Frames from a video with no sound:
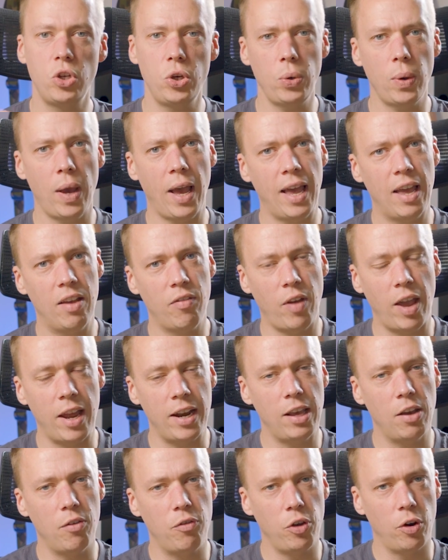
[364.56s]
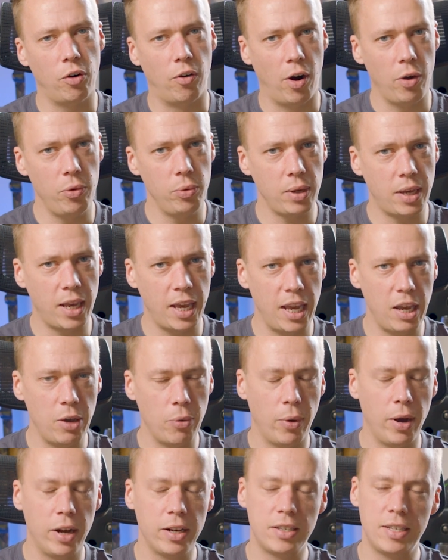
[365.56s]
you have any of your own
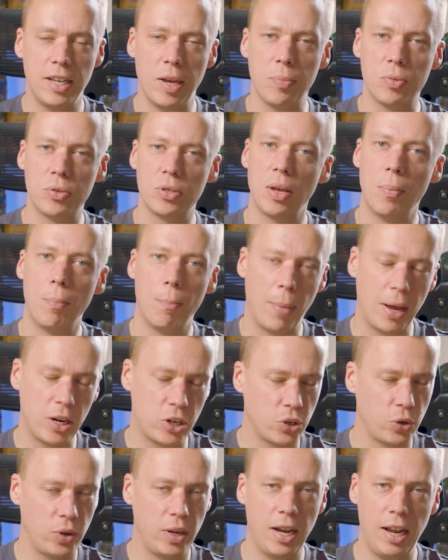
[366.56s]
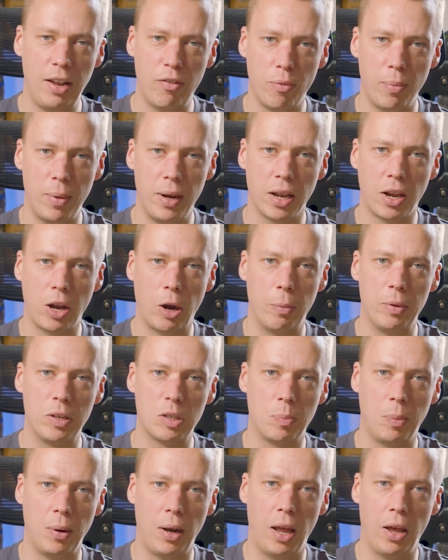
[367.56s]
keyword tips? Make sure you leave them in the
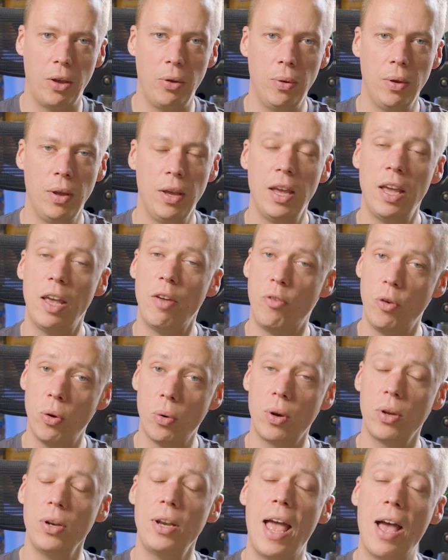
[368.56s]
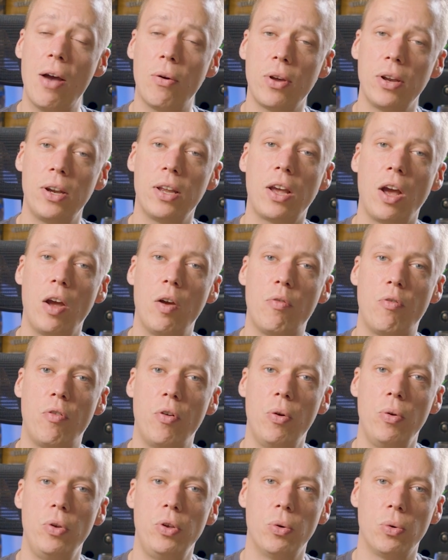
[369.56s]
comments below. If you're now going to go
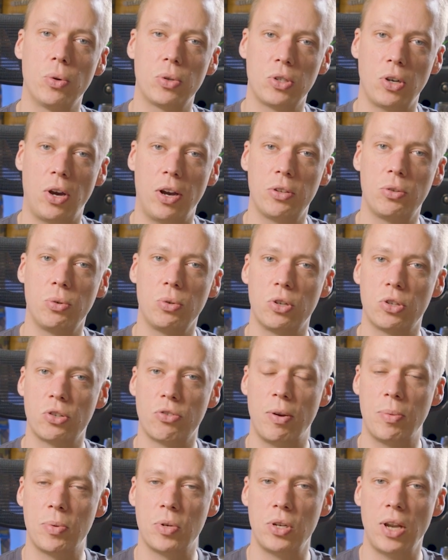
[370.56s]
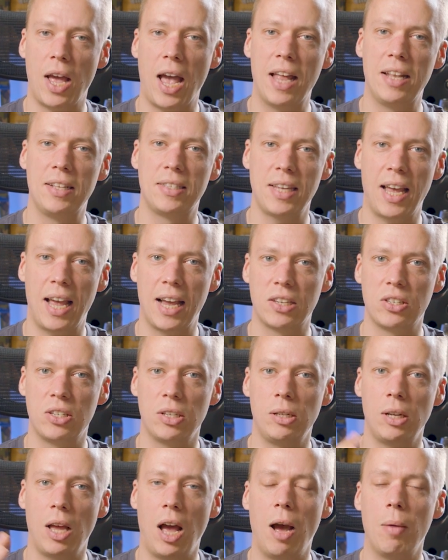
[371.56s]
through your title, description and tags
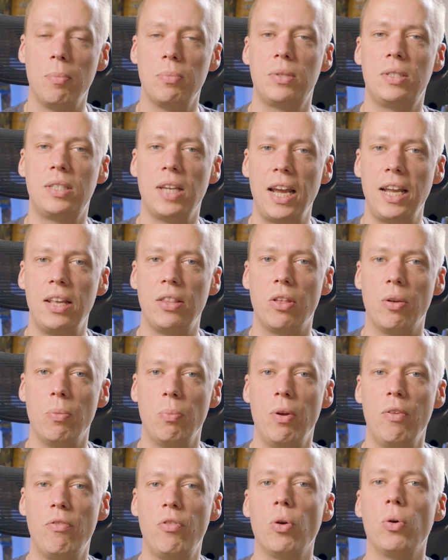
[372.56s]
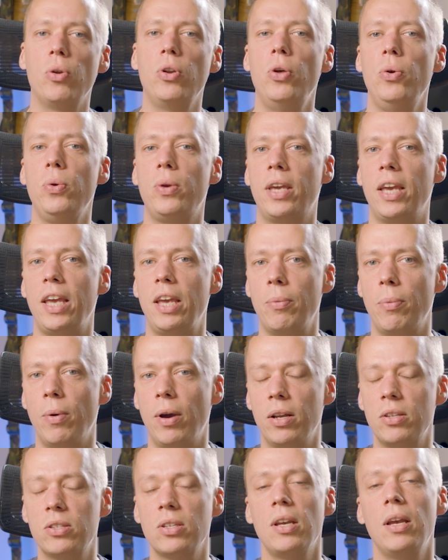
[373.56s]
and update them with your new
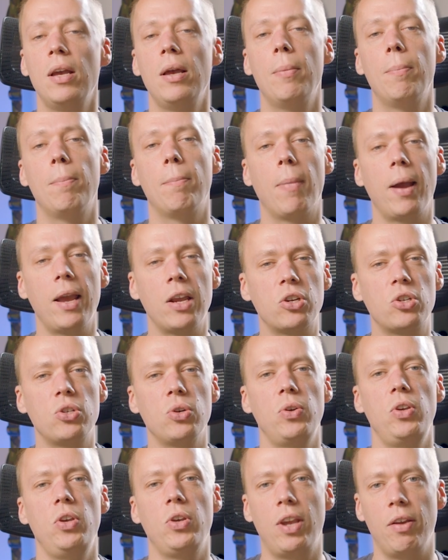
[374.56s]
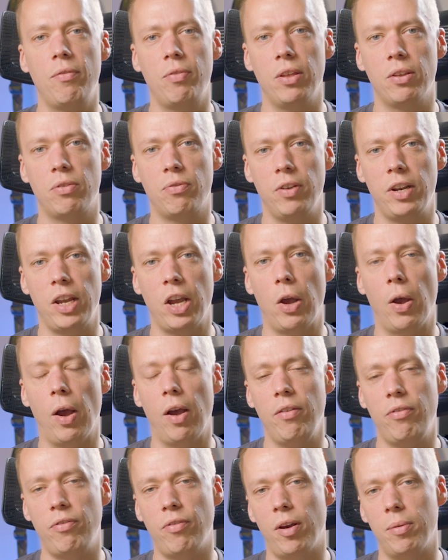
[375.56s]
keywords, make sure you give this video
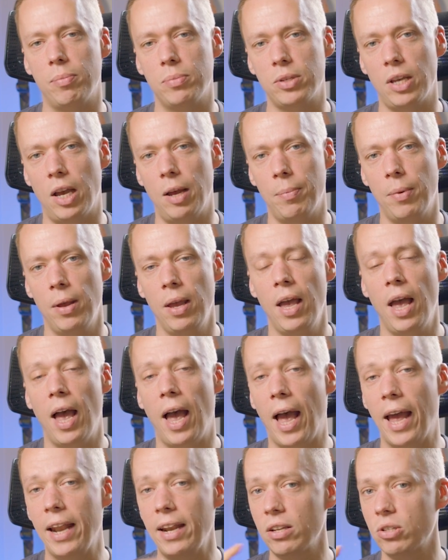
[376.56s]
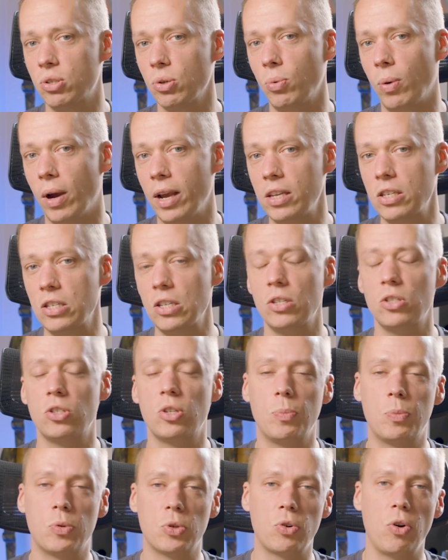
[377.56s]
a thumbs up. And as always,
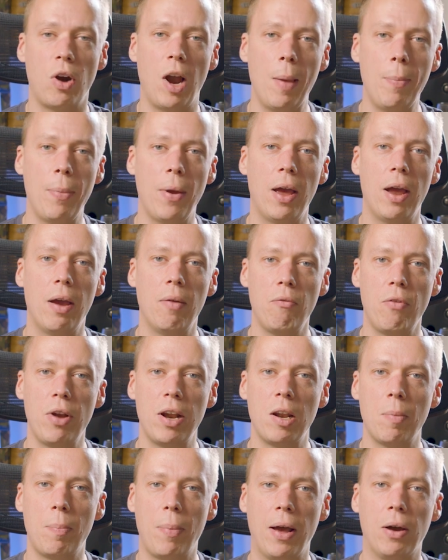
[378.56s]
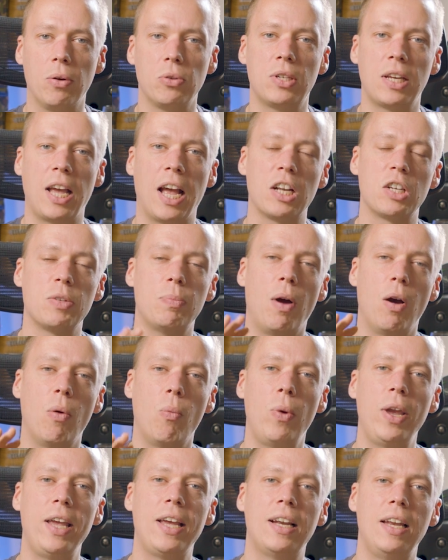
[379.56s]
subscribe and ring the bell to catch my
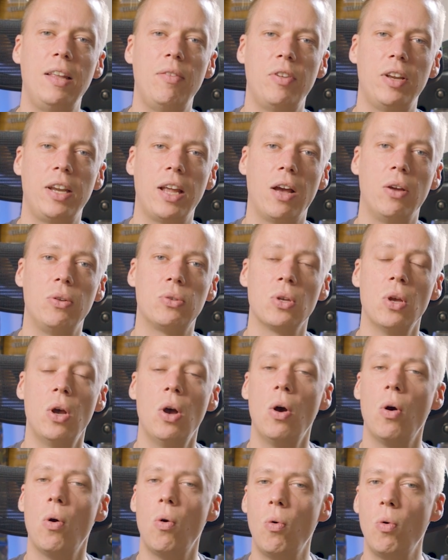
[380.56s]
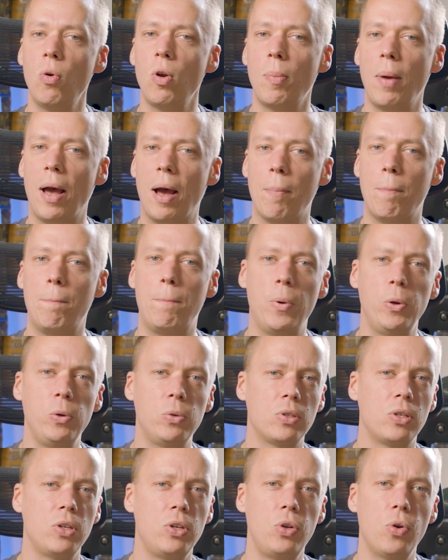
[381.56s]
weekly videos all about
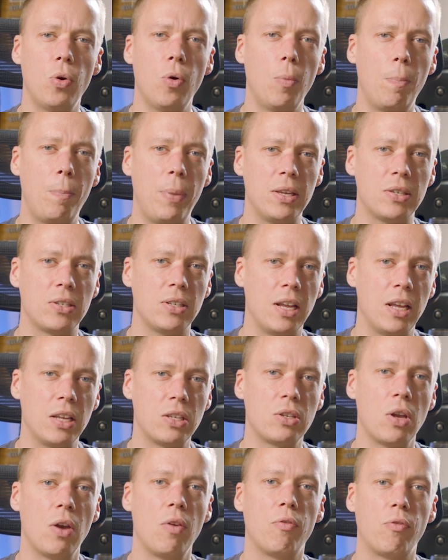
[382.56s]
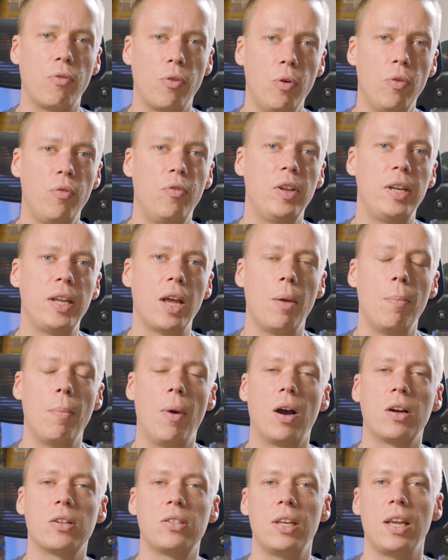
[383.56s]
boosting your business through video
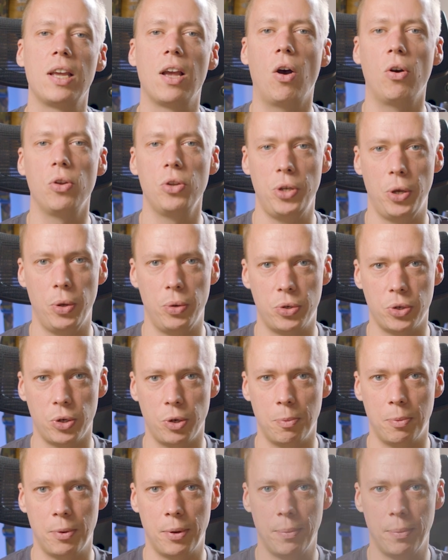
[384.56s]
marketing on YouTube.